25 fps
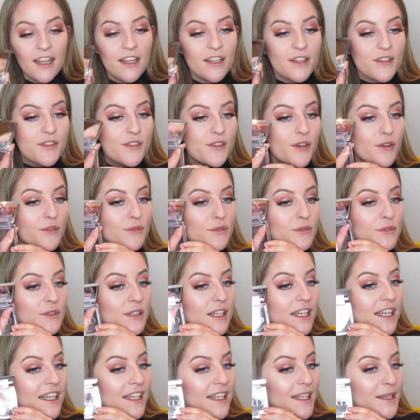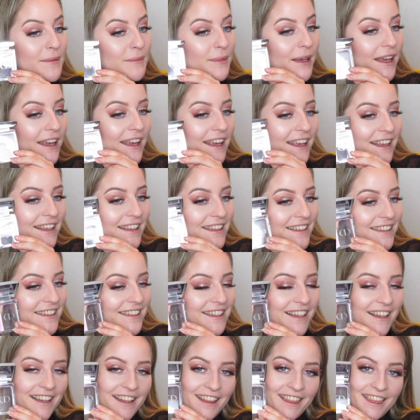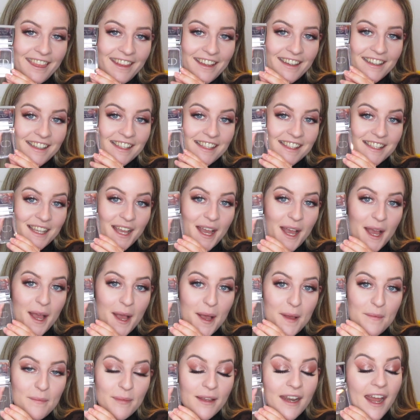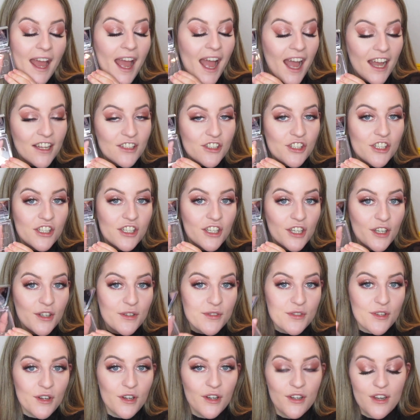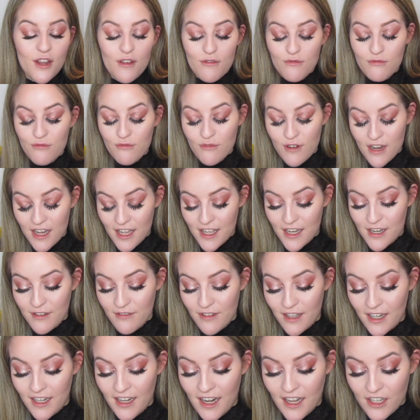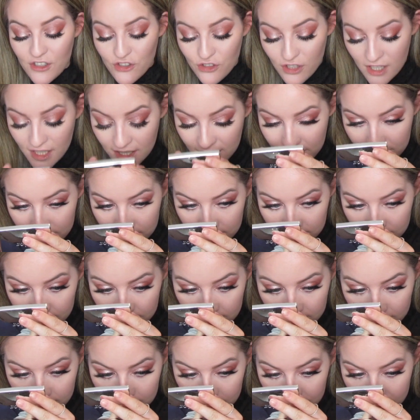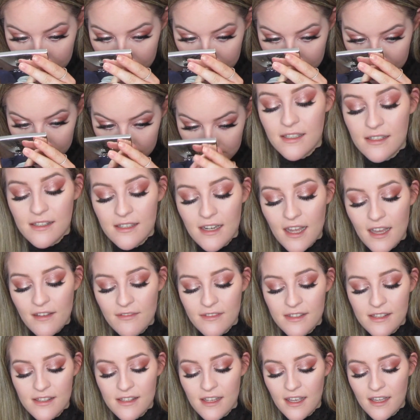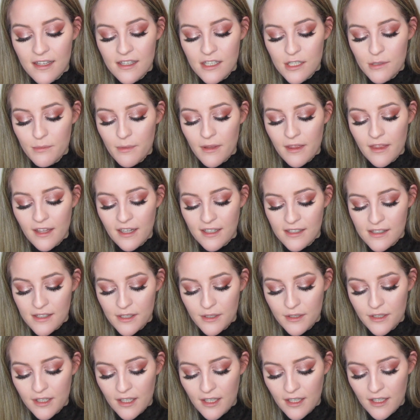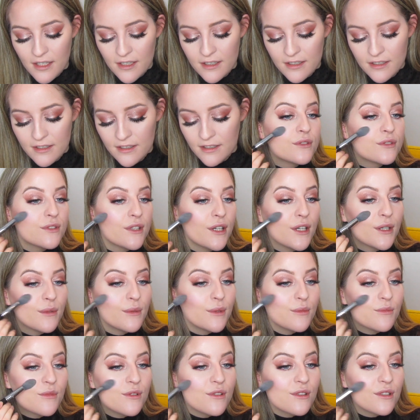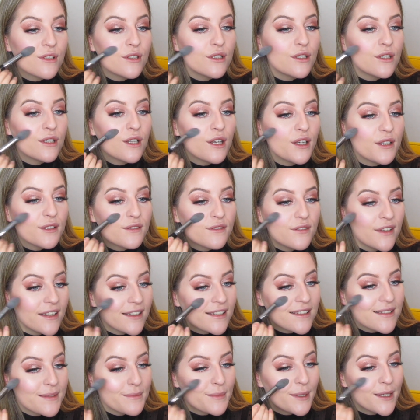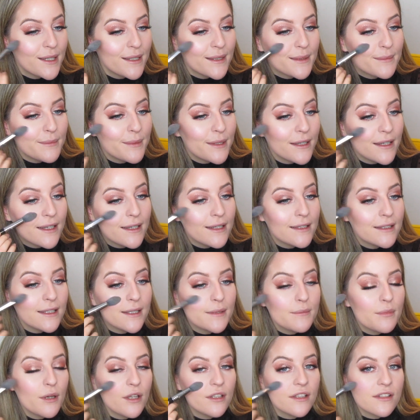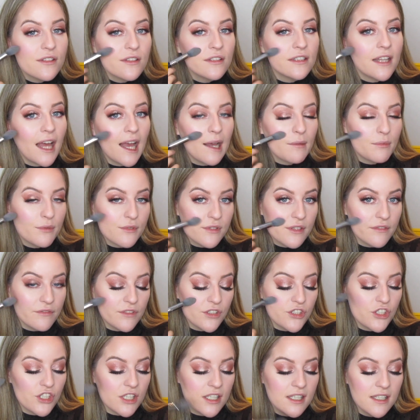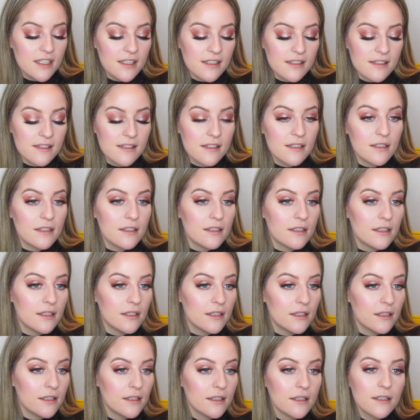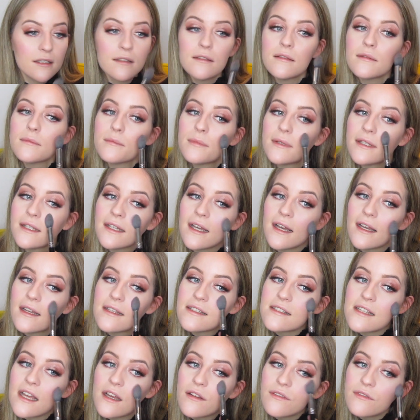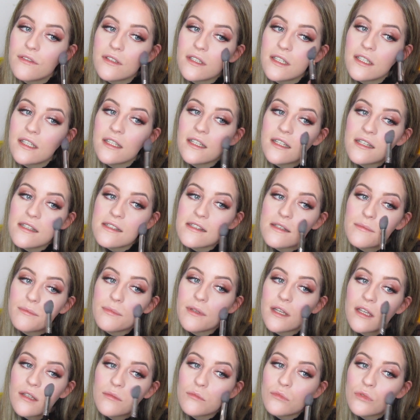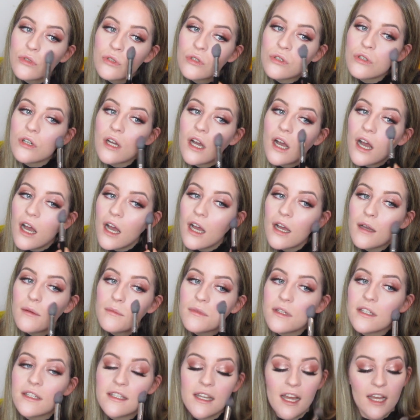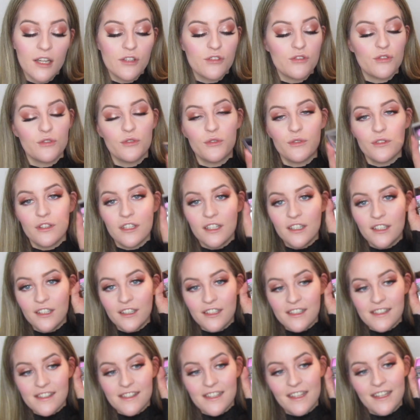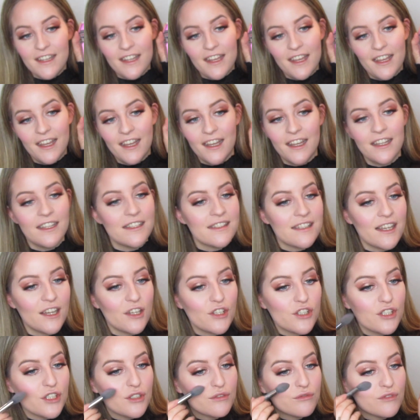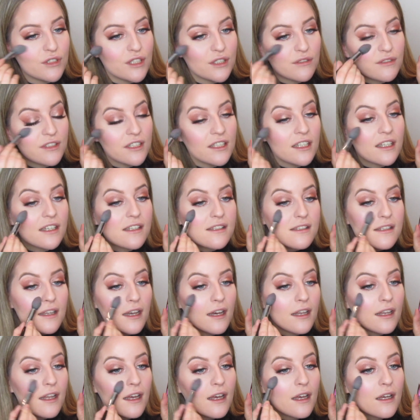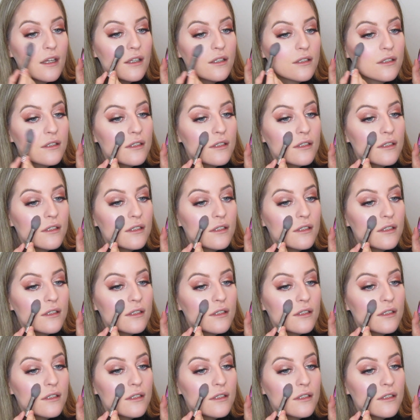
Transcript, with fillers: It looks really pink like this, but it actually goes on really, really naturally. It doesn't have a scent, but that's okay. So I'm just gonna like fake smile a bit and then put this on the apples of the cheeks. But yeah, it definitely is a bit more natural than it looks in here, and it's actually a really, really nice colour.